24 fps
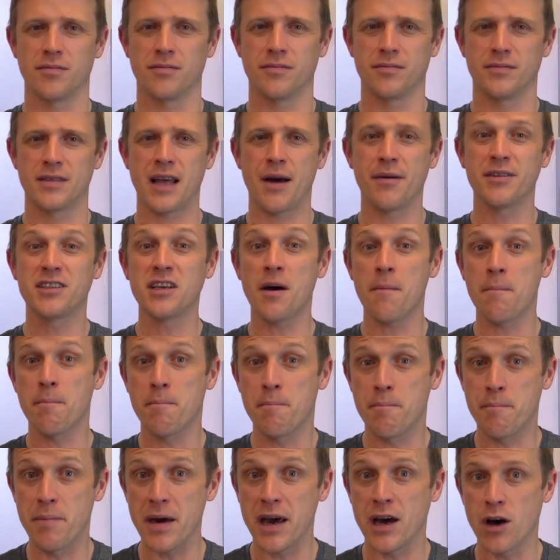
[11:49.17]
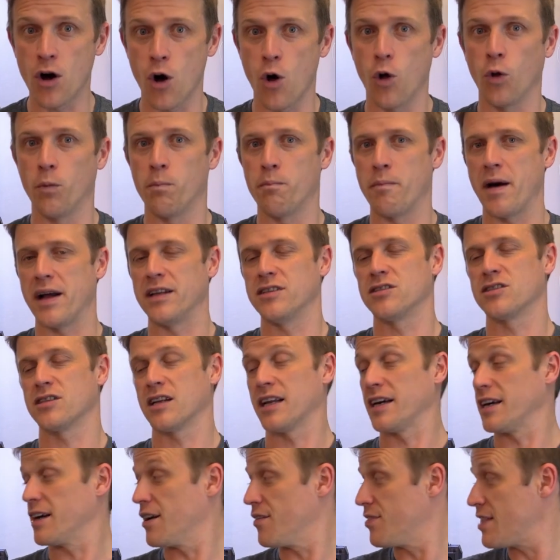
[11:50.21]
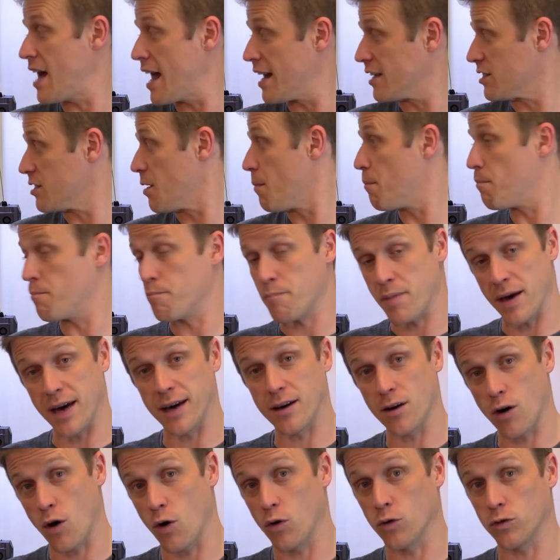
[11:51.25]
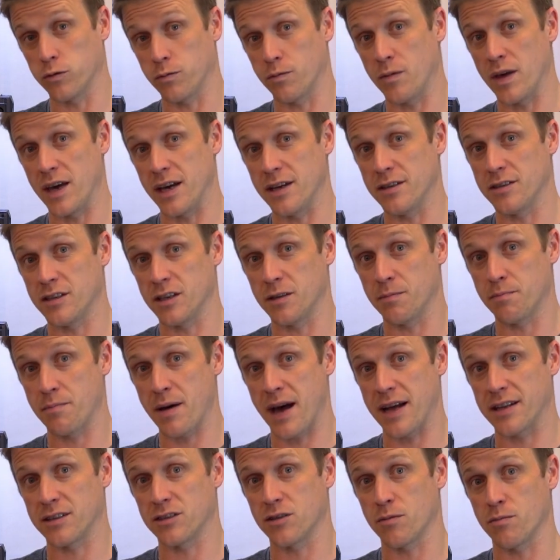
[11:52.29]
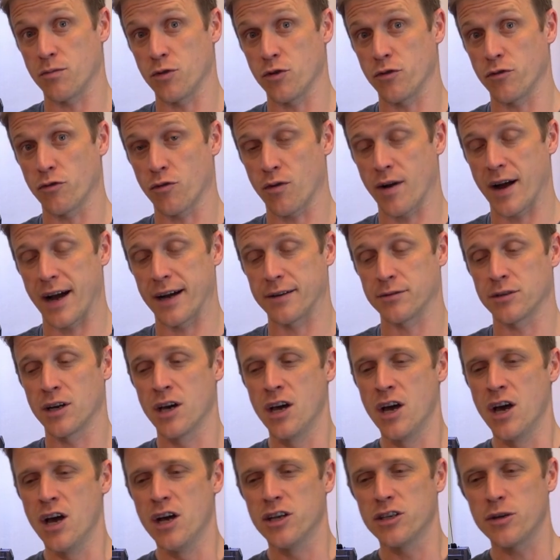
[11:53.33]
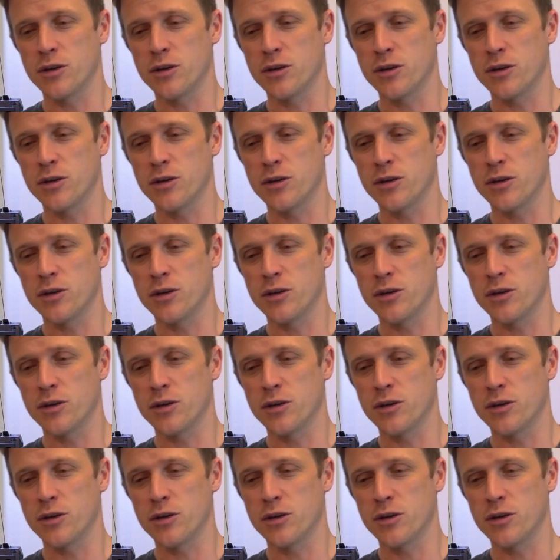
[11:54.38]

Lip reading: Now, it's a big old bed sling, and that is a big old heated bed to move around. So